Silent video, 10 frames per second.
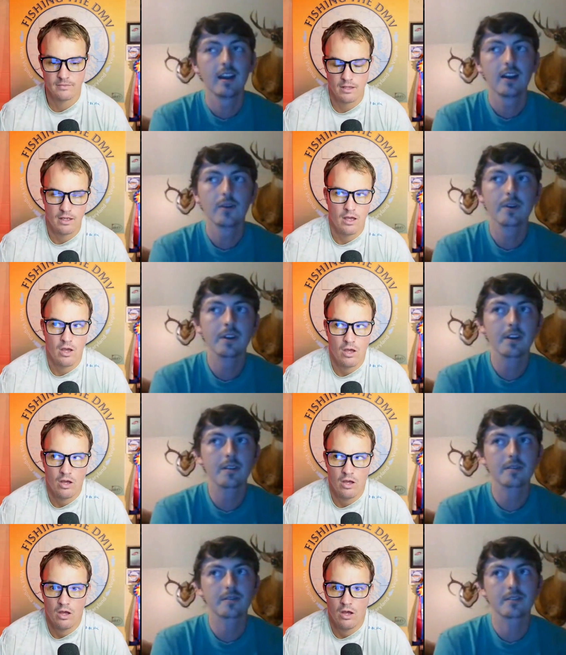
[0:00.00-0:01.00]
Speaker 1: Well, you
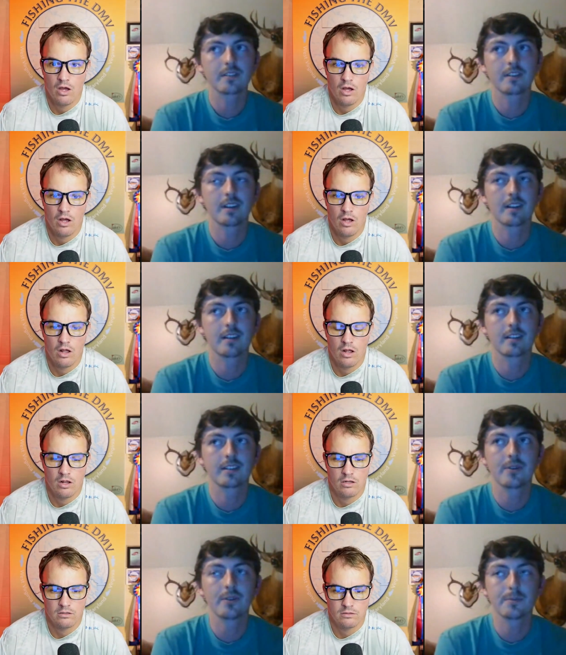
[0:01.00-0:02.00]
know,
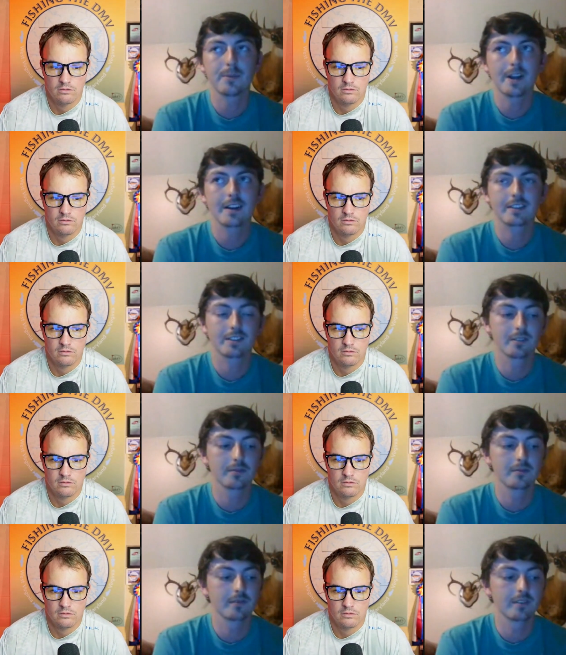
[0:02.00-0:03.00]
going back
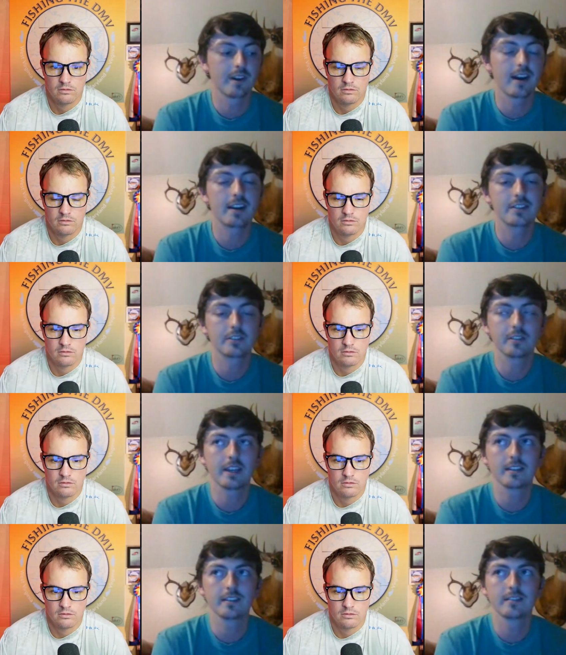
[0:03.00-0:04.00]
to the
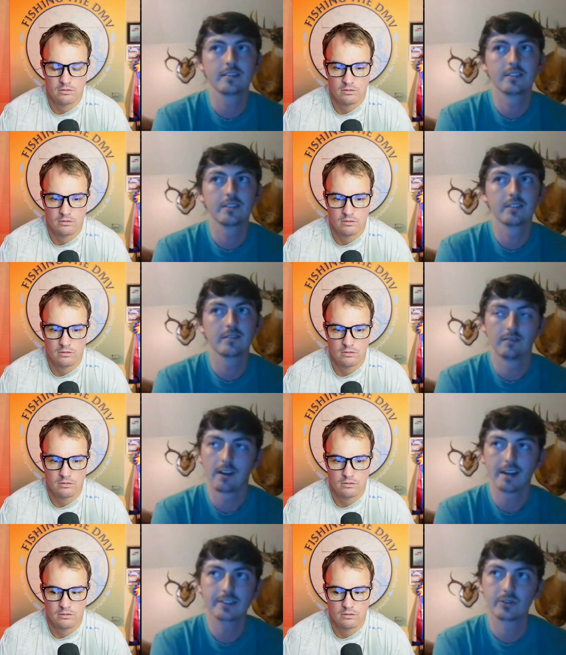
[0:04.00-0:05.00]
isolated
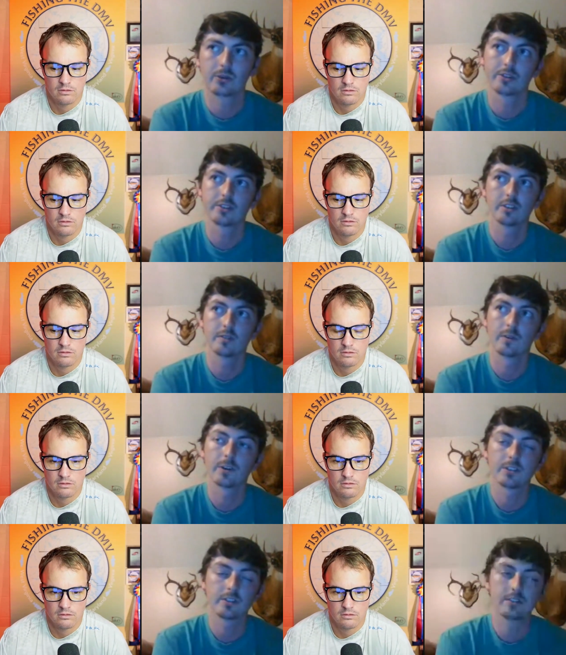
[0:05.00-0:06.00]
light sources
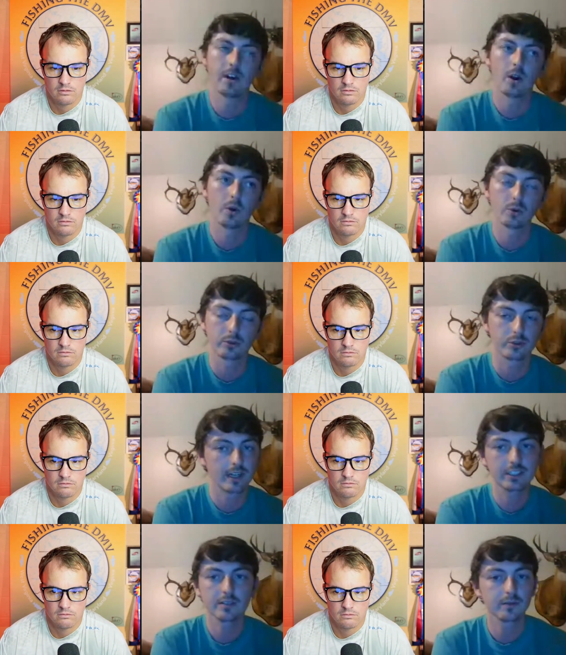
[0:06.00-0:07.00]
versus the whole
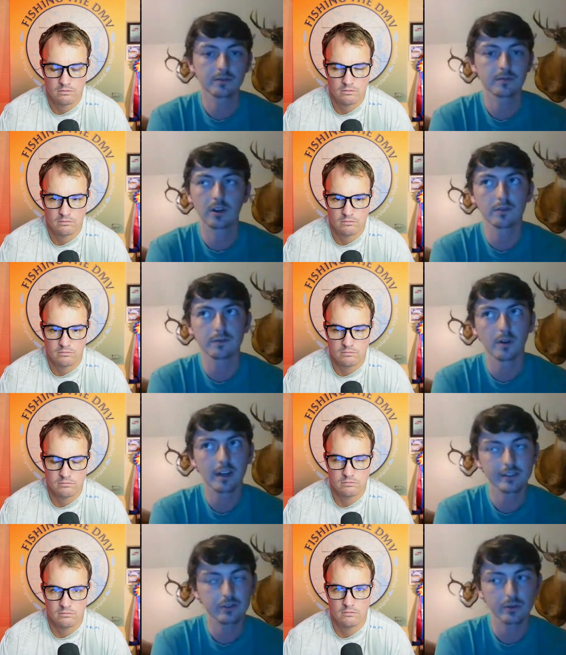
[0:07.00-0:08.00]
stretch of
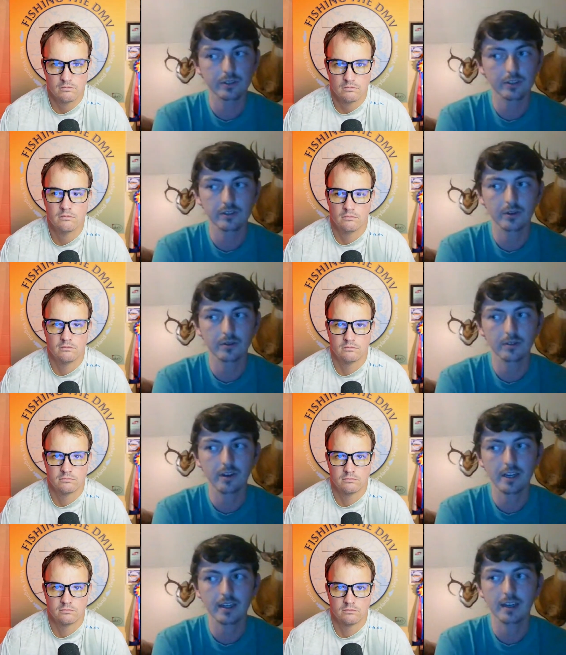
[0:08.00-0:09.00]
light sources on the
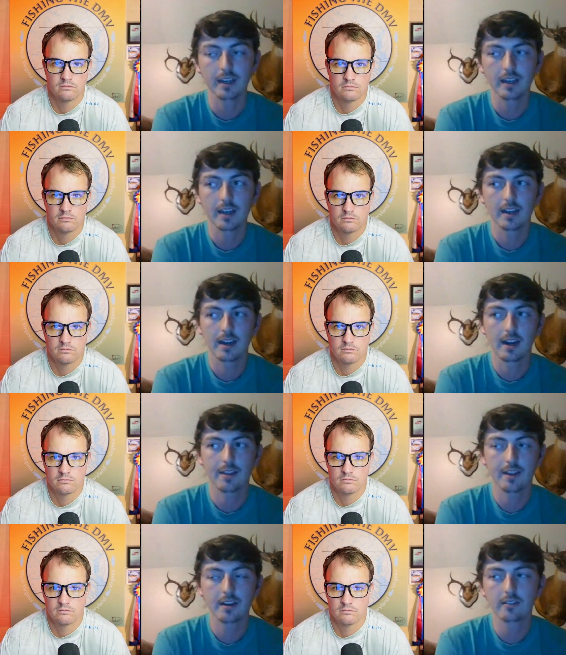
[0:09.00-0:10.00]
lake, I
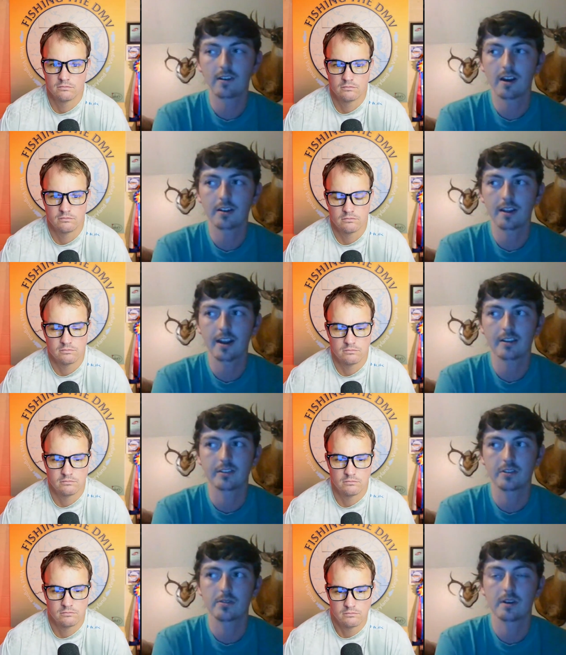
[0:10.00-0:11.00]
think a lot of that
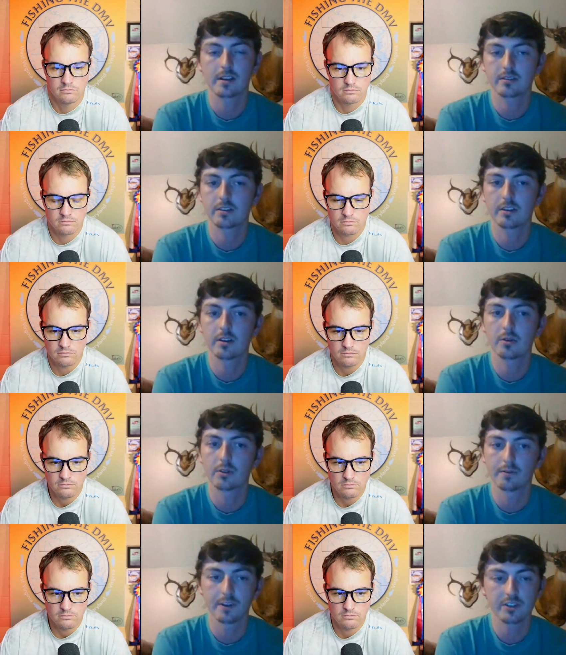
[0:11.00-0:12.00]
too has to deal
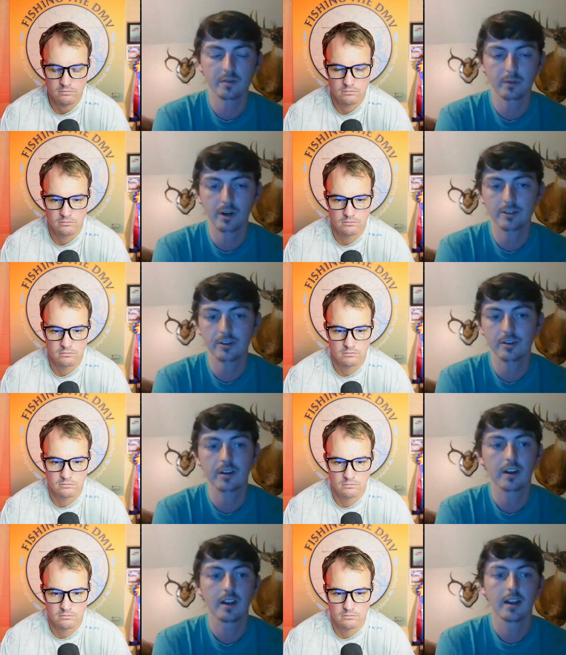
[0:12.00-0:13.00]
with fishing pressure.
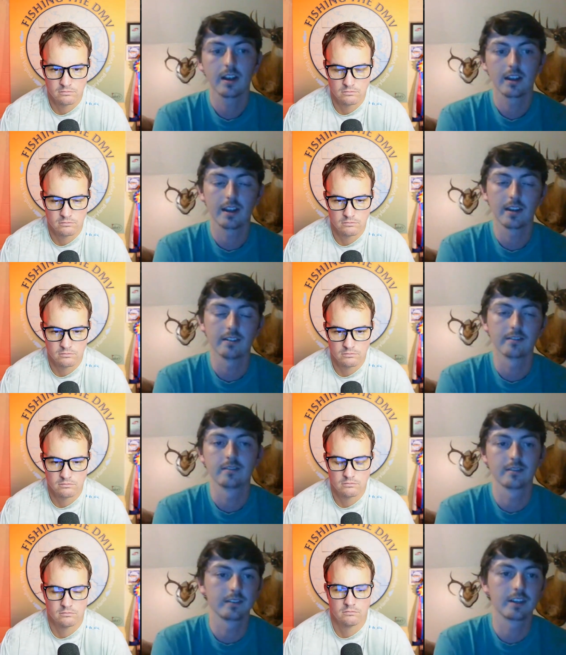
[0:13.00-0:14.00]
And,
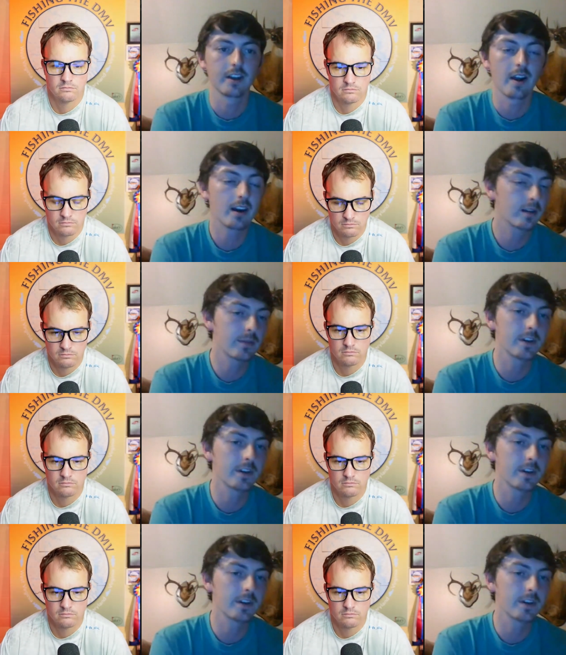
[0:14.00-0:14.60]
you know, I